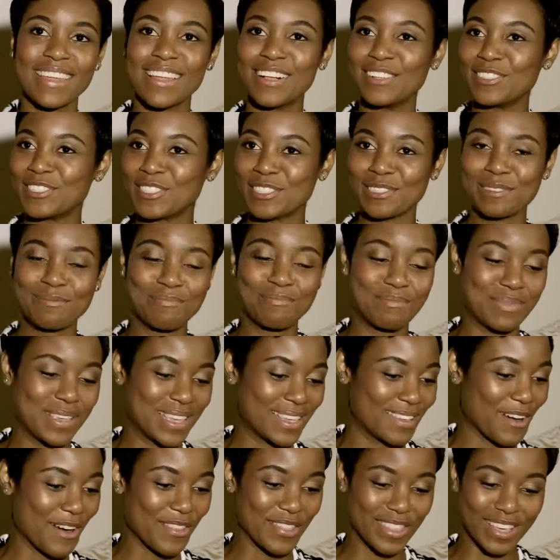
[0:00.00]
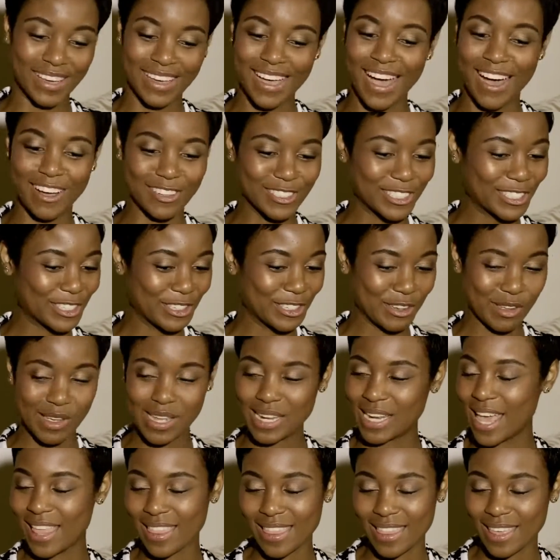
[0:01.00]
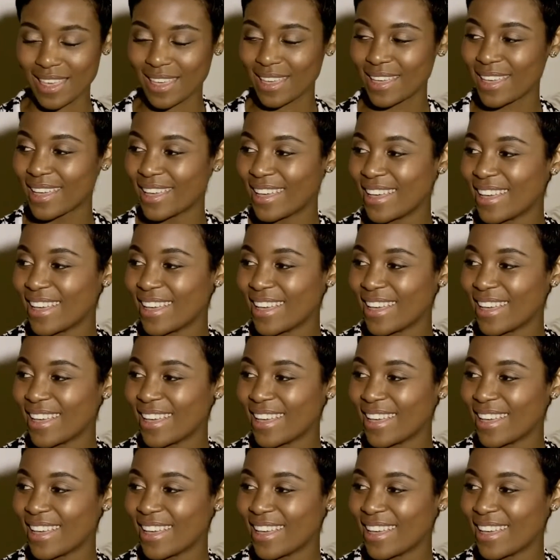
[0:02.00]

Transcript: and I'll just be on the couch doing nothing.